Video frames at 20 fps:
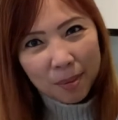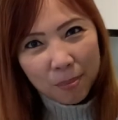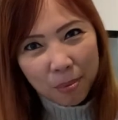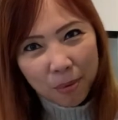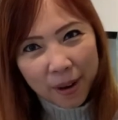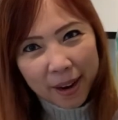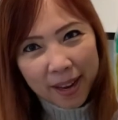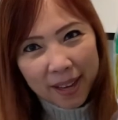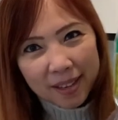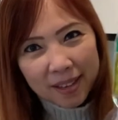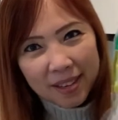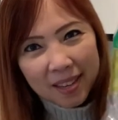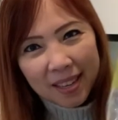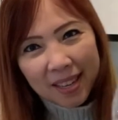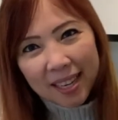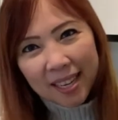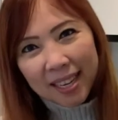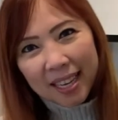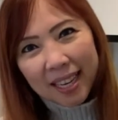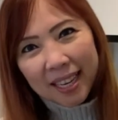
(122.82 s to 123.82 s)
the brand
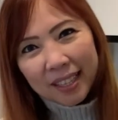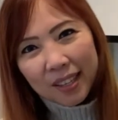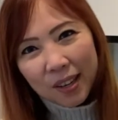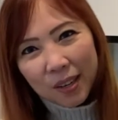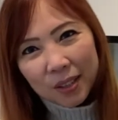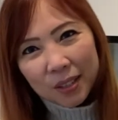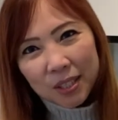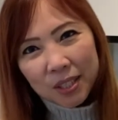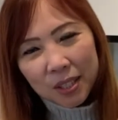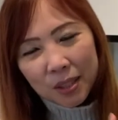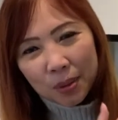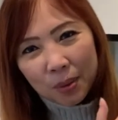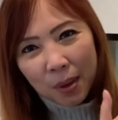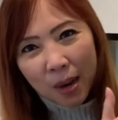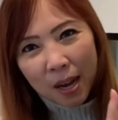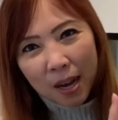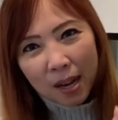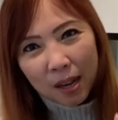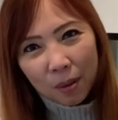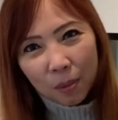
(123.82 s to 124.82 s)
and also
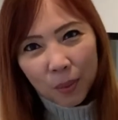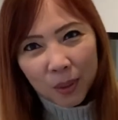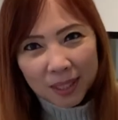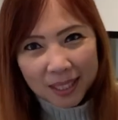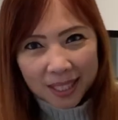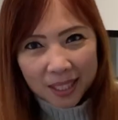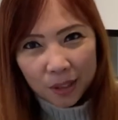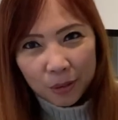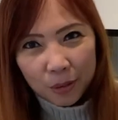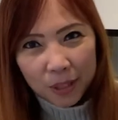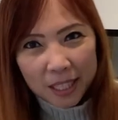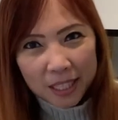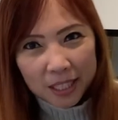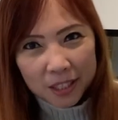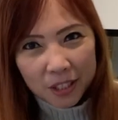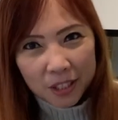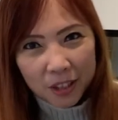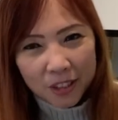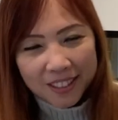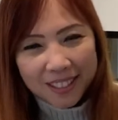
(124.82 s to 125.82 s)
uh, what the
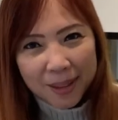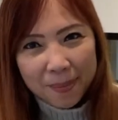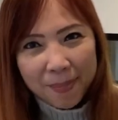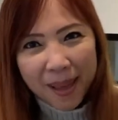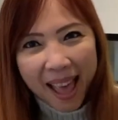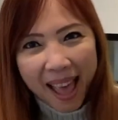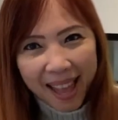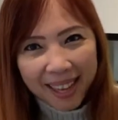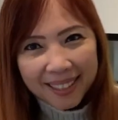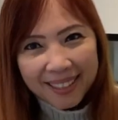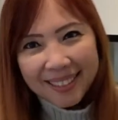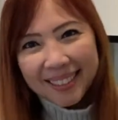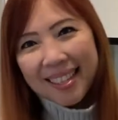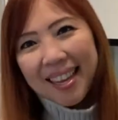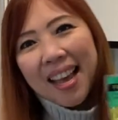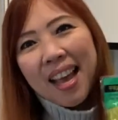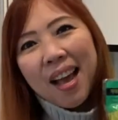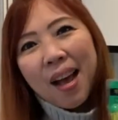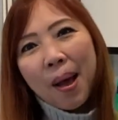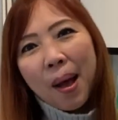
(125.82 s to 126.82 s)
ingredients are in the back.
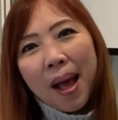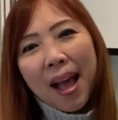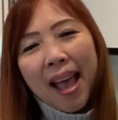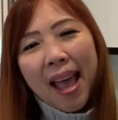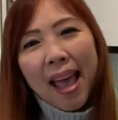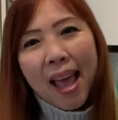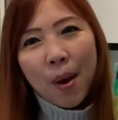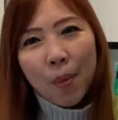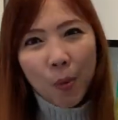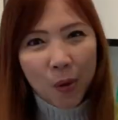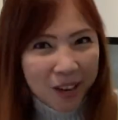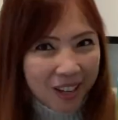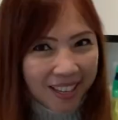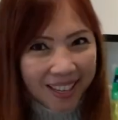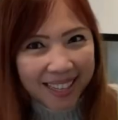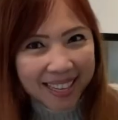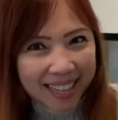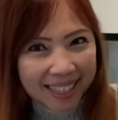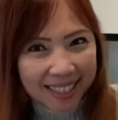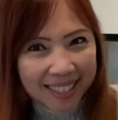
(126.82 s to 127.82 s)
Where do
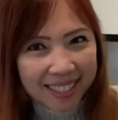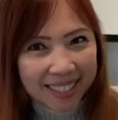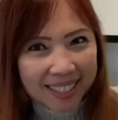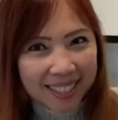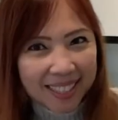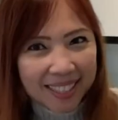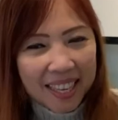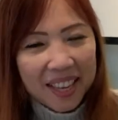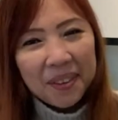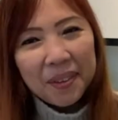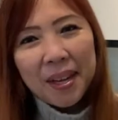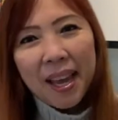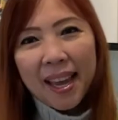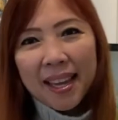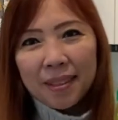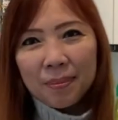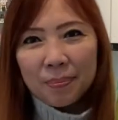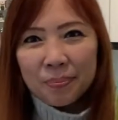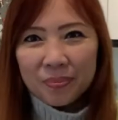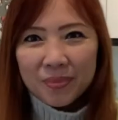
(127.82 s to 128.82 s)
you get this?
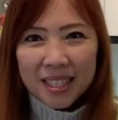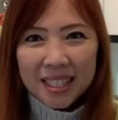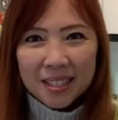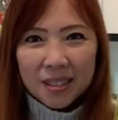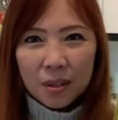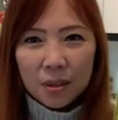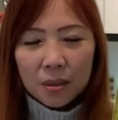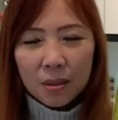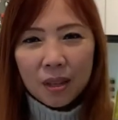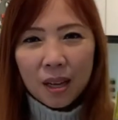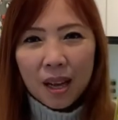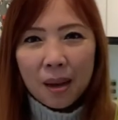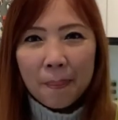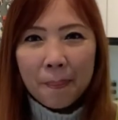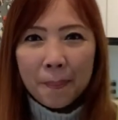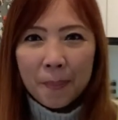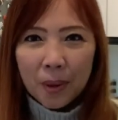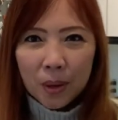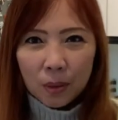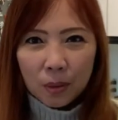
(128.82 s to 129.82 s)
Okay, so
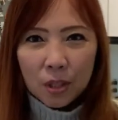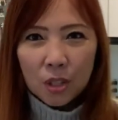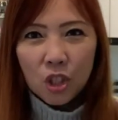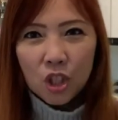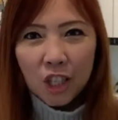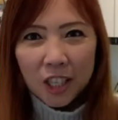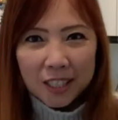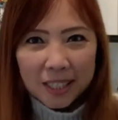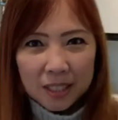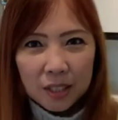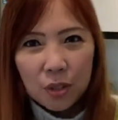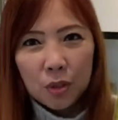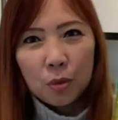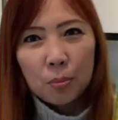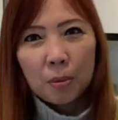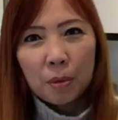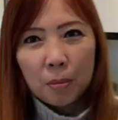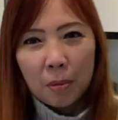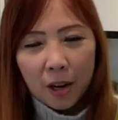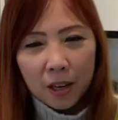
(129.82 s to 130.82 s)
most Chinese
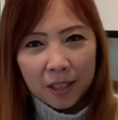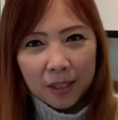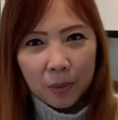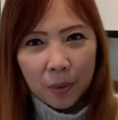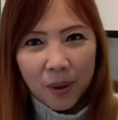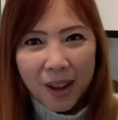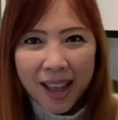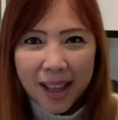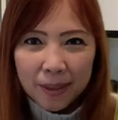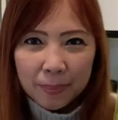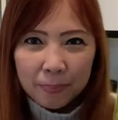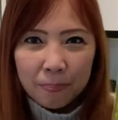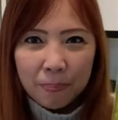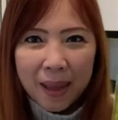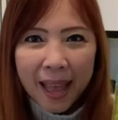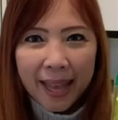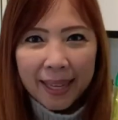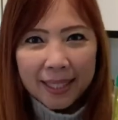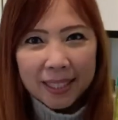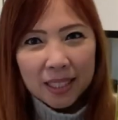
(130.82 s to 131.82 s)
supermarket will have
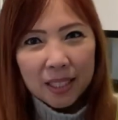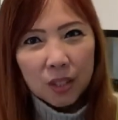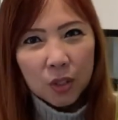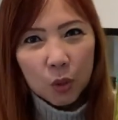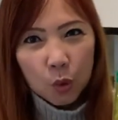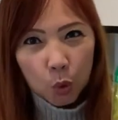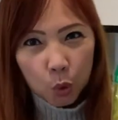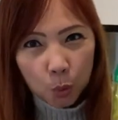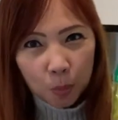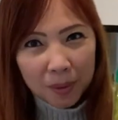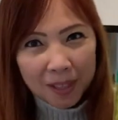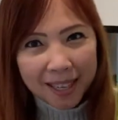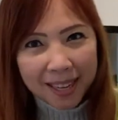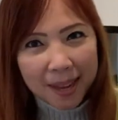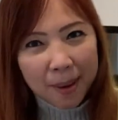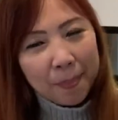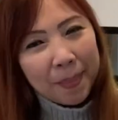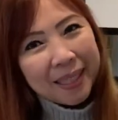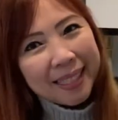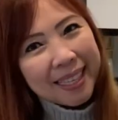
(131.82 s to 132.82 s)
packets of soup.
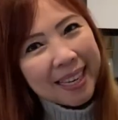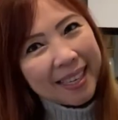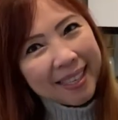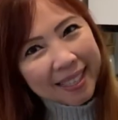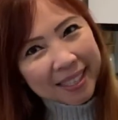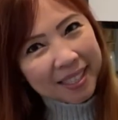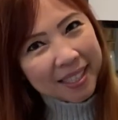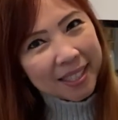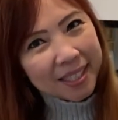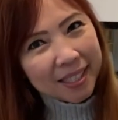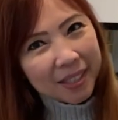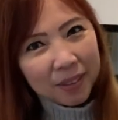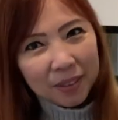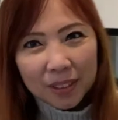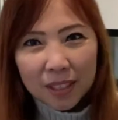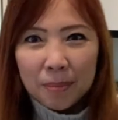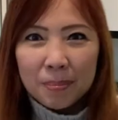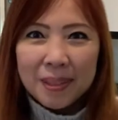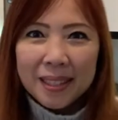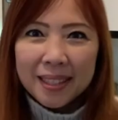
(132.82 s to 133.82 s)
Might not
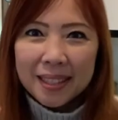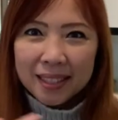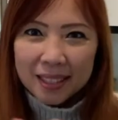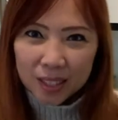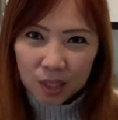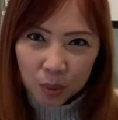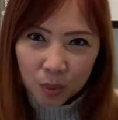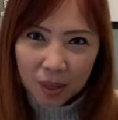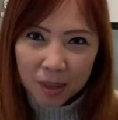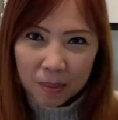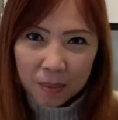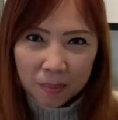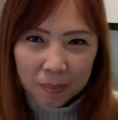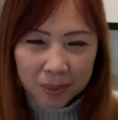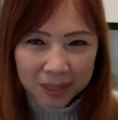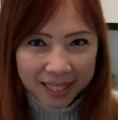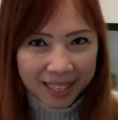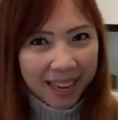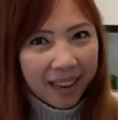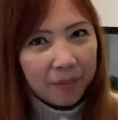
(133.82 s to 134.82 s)
necessarily be this one,
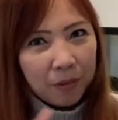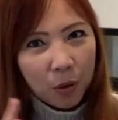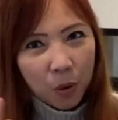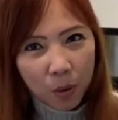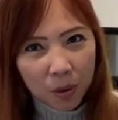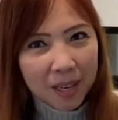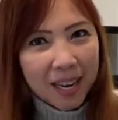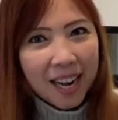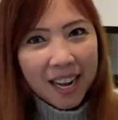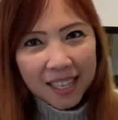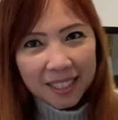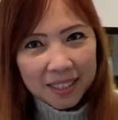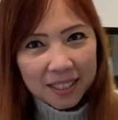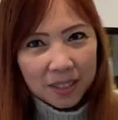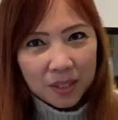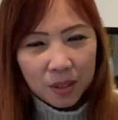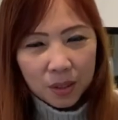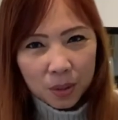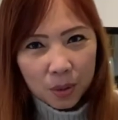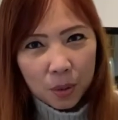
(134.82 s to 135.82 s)
but they have all kinds
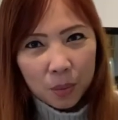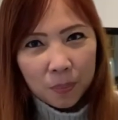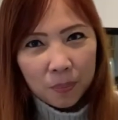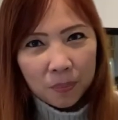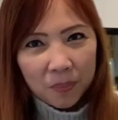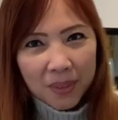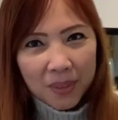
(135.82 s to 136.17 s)
of soup.